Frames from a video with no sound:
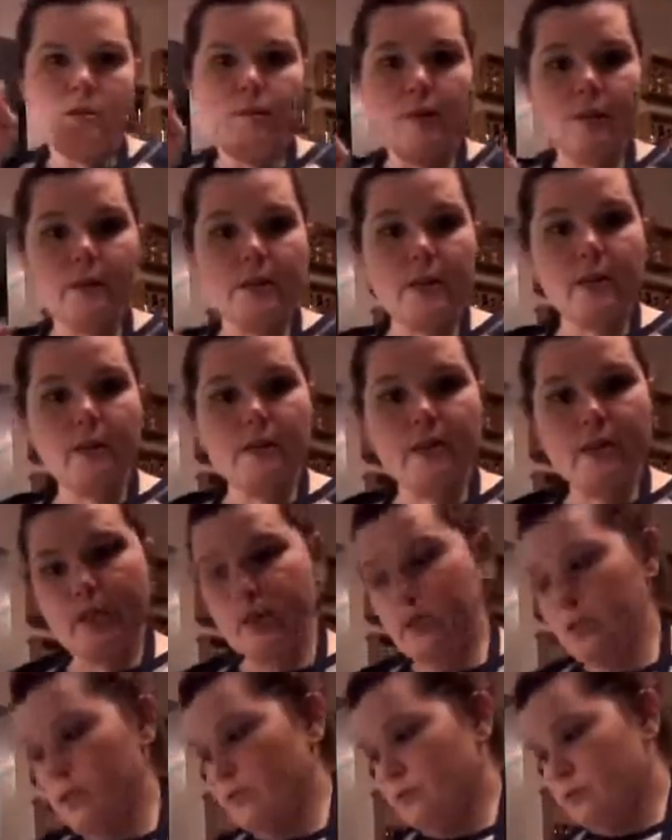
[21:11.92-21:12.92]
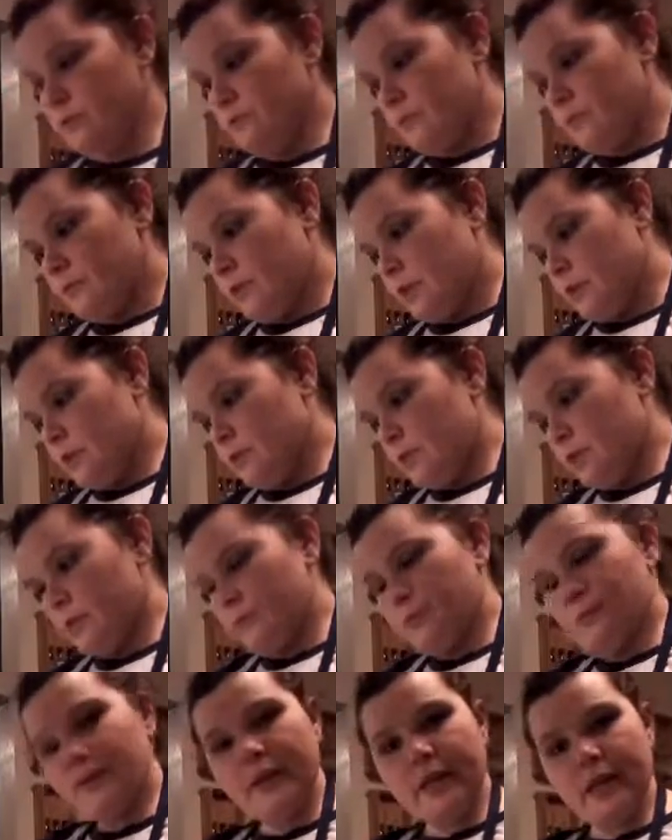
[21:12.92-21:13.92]
First thing we do, we're
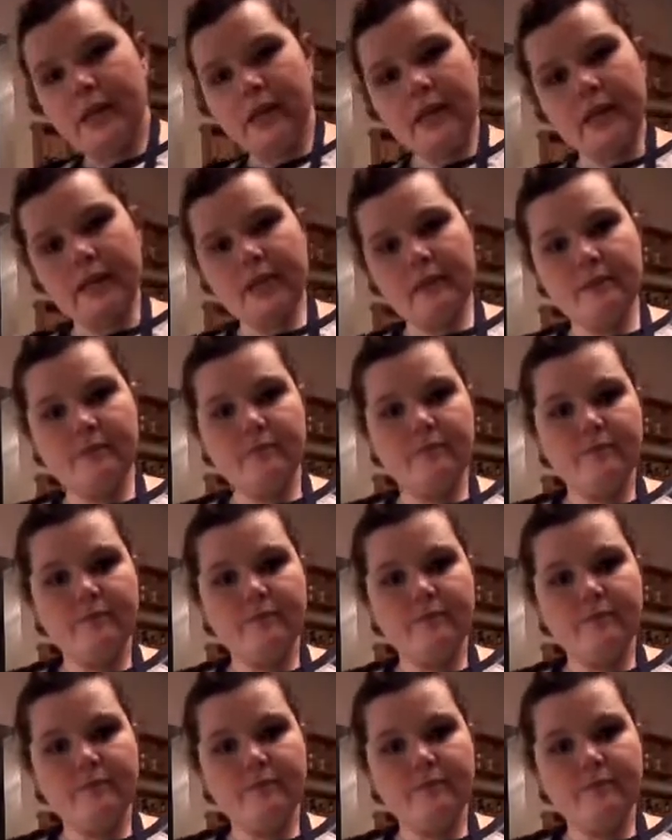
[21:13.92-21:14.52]
going to preheat.